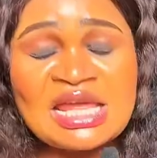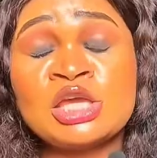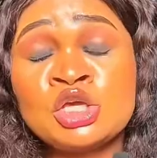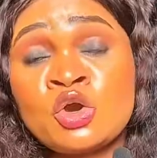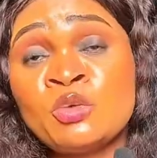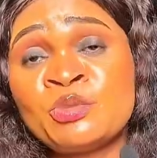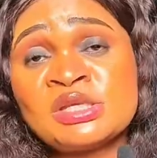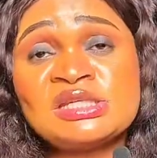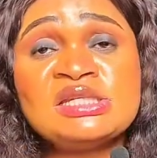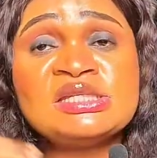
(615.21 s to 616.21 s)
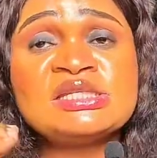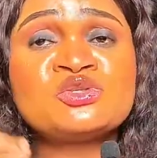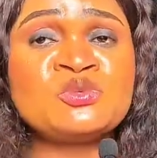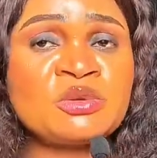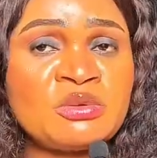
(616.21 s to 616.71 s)
Like incorporating this
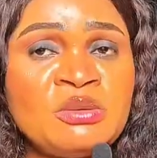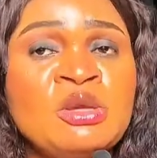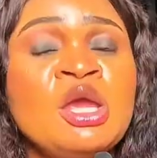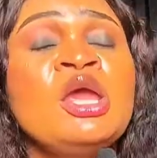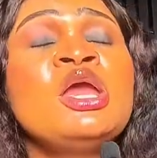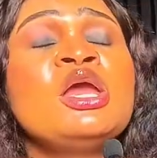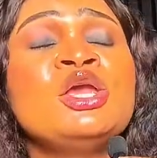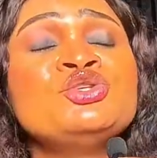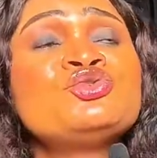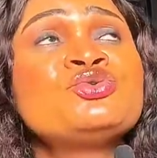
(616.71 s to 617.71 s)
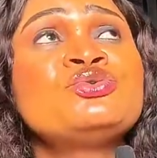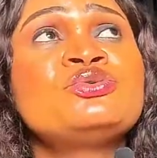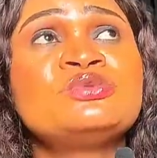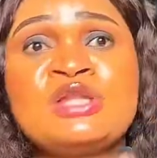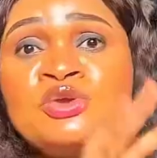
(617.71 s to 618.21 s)
tube cream
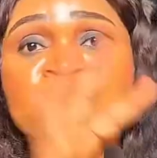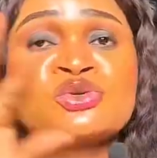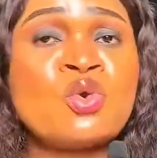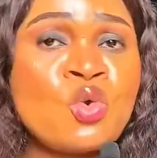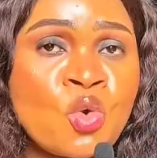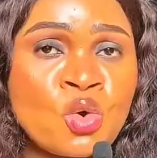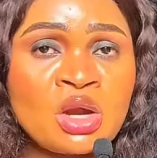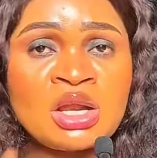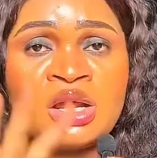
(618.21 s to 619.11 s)
into this whole